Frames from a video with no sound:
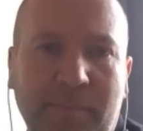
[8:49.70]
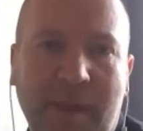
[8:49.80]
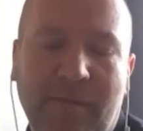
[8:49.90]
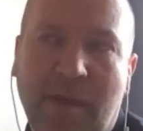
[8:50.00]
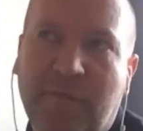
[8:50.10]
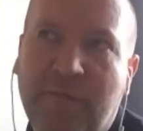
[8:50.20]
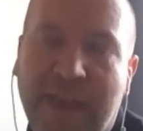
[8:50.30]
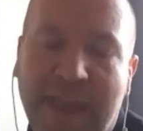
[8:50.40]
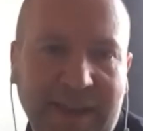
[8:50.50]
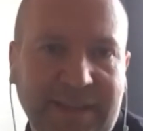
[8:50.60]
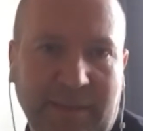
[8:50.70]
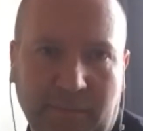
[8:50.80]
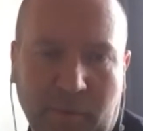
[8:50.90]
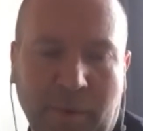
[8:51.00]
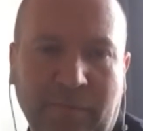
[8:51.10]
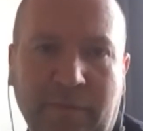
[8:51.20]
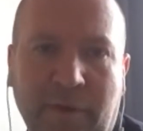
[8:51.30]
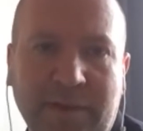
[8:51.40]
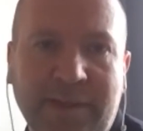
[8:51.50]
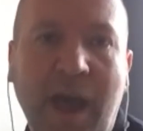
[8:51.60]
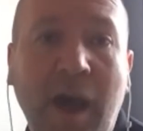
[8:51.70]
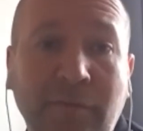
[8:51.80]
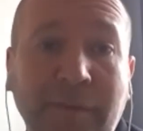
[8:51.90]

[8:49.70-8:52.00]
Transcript: a fairly simple one for us, other